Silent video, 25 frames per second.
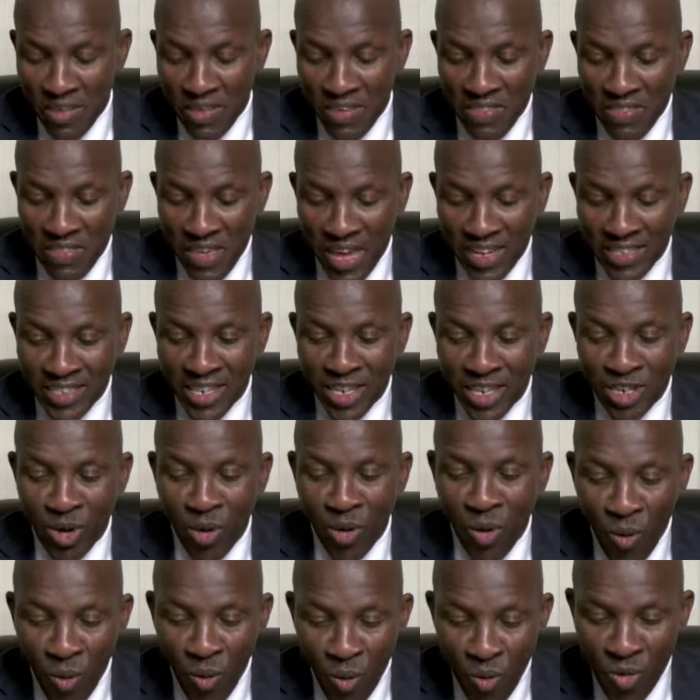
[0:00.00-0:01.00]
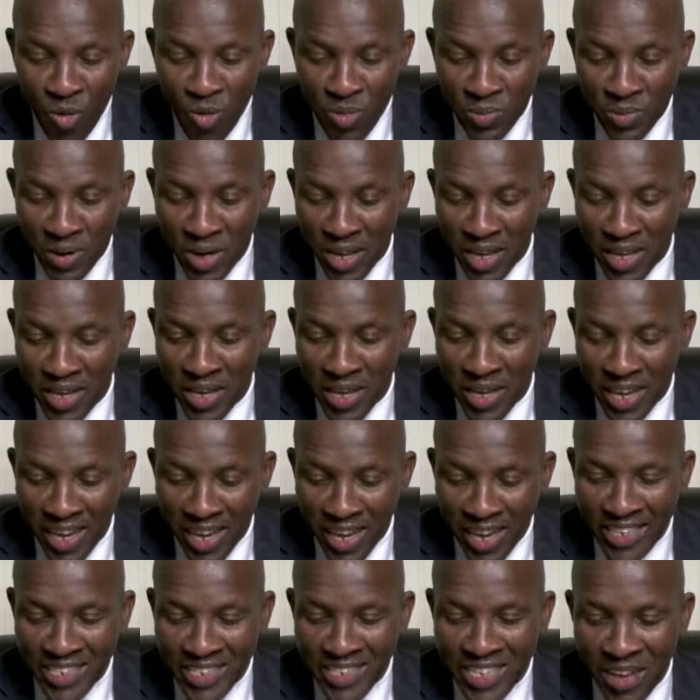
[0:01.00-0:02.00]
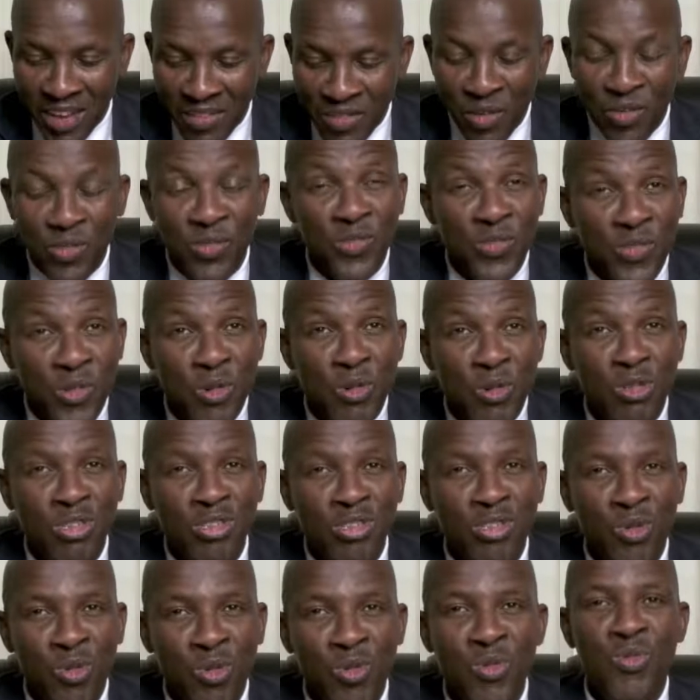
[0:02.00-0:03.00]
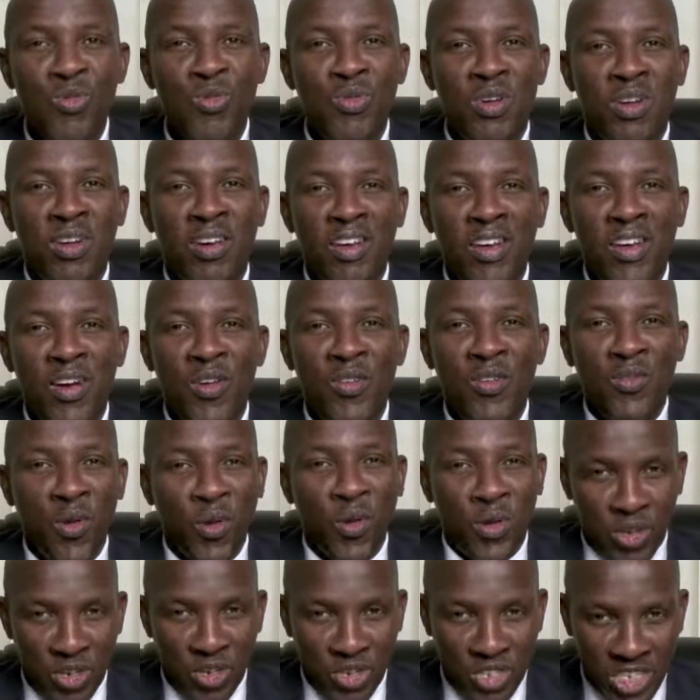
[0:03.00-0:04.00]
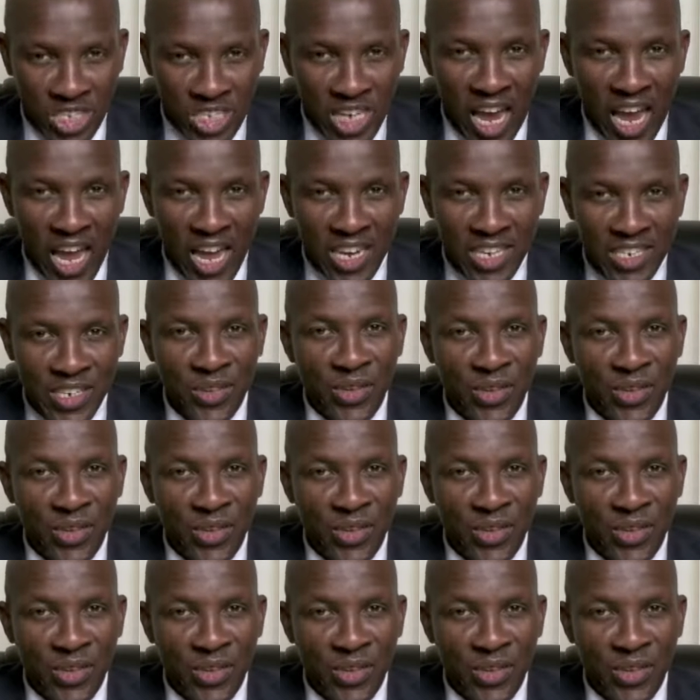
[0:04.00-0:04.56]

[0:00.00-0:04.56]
that the home is the first school for your child,